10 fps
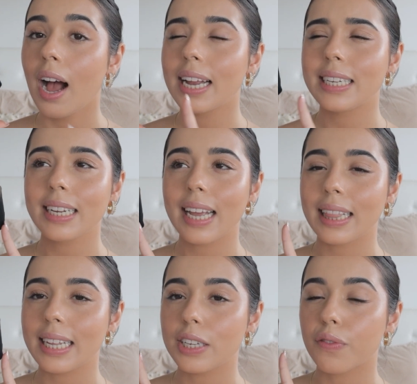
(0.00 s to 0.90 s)
I did
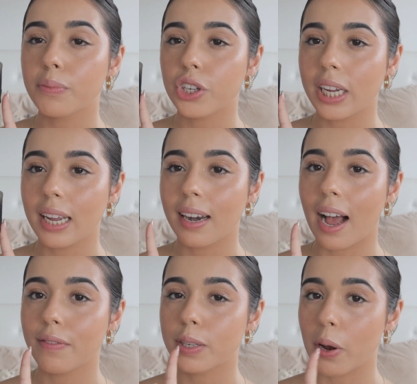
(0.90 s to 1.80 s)
get these from Shein.
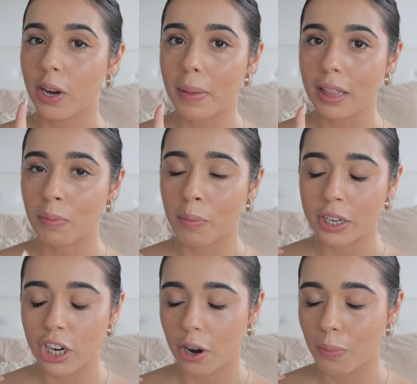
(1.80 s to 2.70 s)
I've spoken about them on
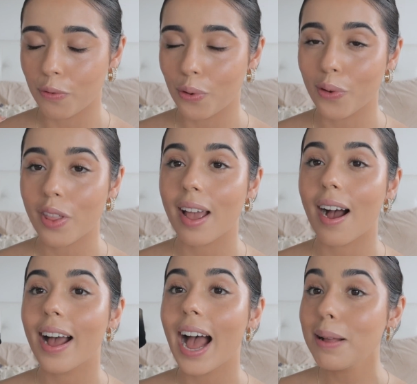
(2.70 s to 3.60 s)
my channel before. They
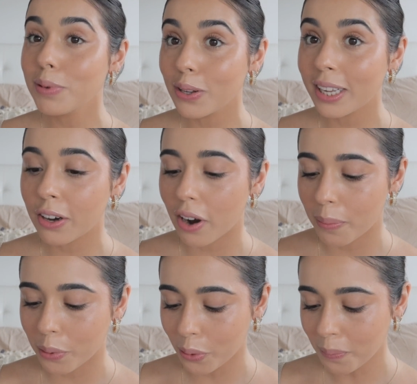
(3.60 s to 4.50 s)
are absolutely
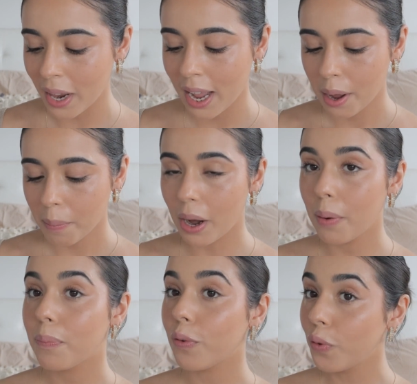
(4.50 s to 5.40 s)
incredible.
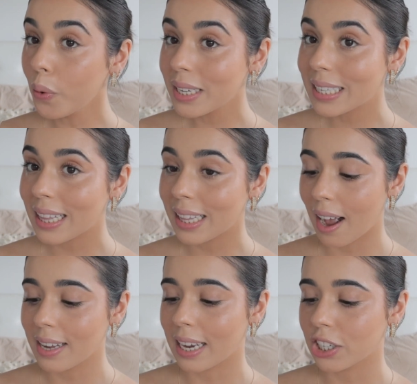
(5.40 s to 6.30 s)
But before we set the
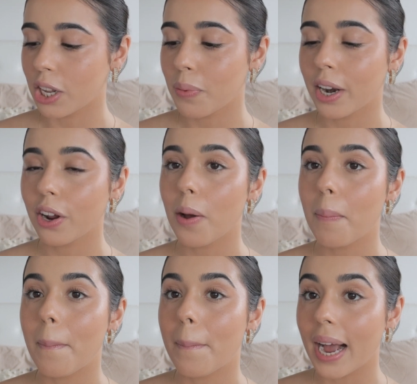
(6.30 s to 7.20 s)
eyes, actually, we're going to go
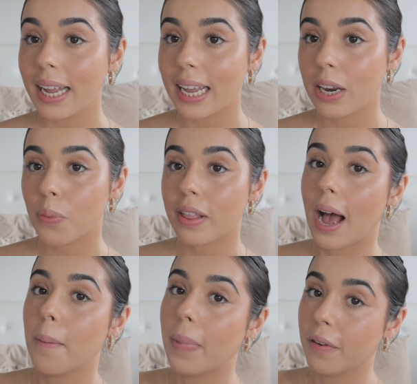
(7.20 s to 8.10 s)
back in with
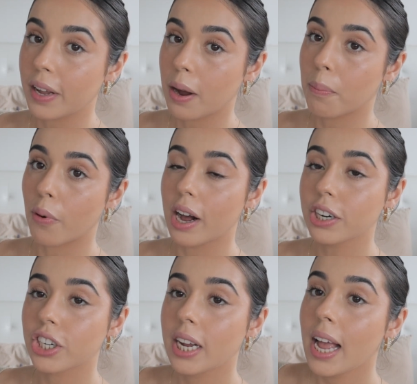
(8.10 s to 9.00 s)
our buffing
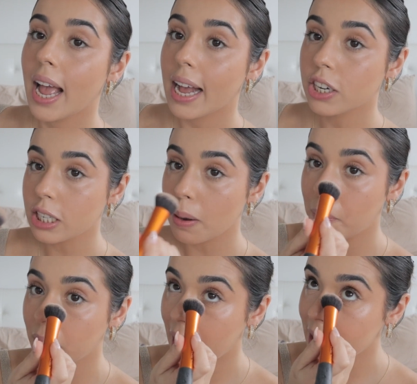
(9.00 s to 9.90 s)
brush and
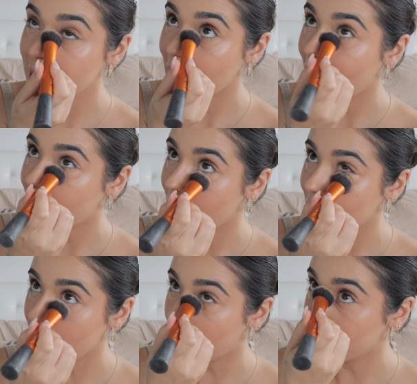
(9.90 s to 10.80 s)
just blend out
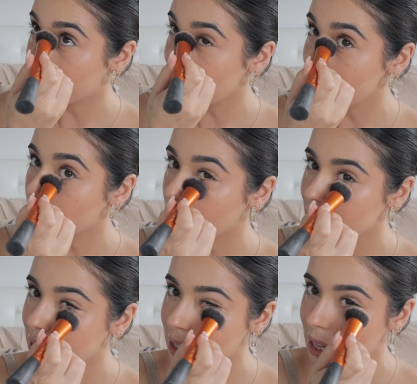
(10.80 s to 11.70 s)
any of the
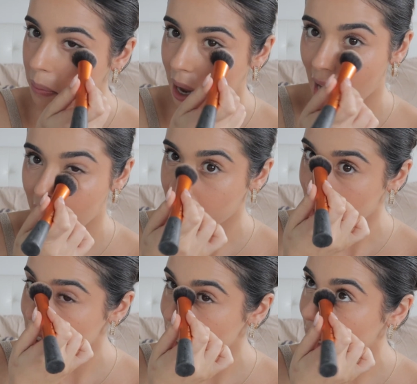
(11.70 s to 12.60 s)
creases that we have
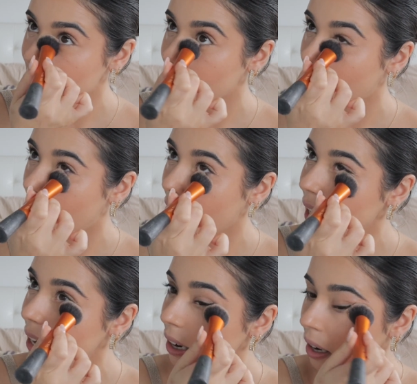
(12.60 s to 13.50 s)
underneath the
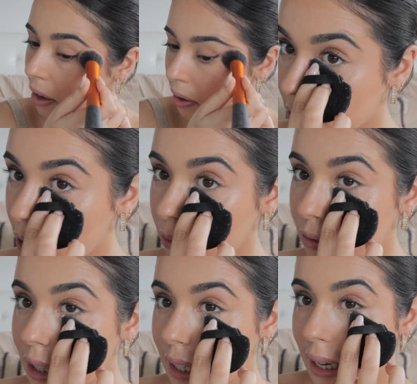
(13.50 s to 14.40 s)
eye. I don't
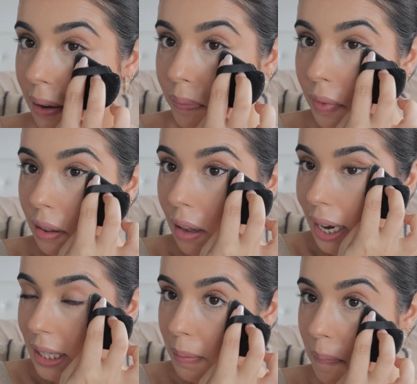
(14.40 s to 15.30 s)
really
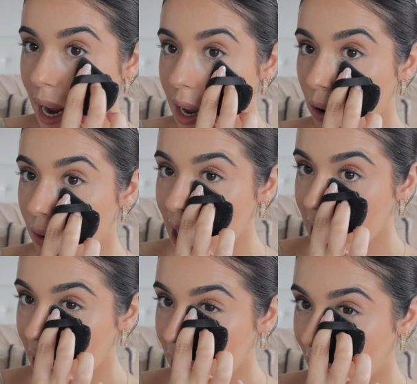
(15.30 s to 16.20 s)
like to bake or
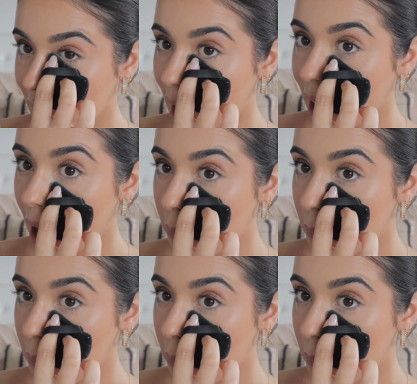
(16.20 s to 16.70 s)
anything like that.